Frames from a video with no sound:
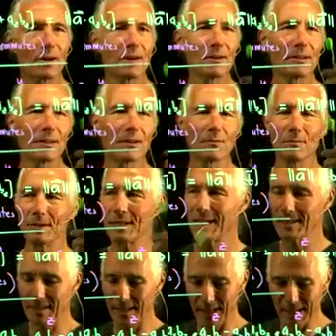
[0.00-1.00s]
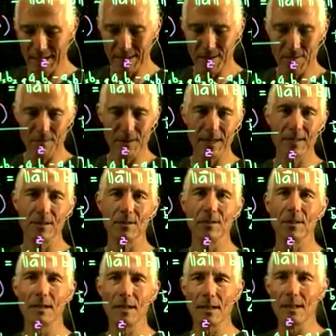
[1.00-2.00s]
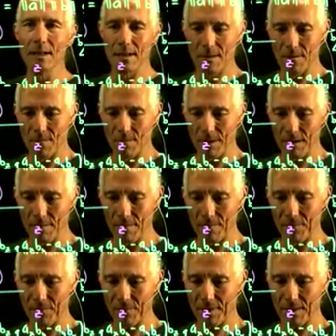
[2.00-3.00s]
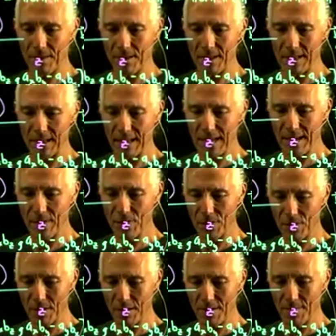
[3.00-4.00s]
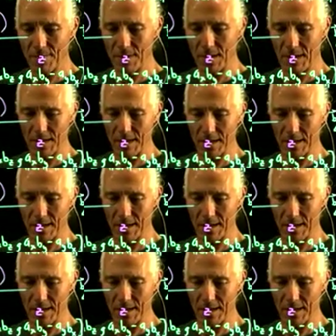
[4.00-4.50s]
we take the length of the vectors? Well, the length of the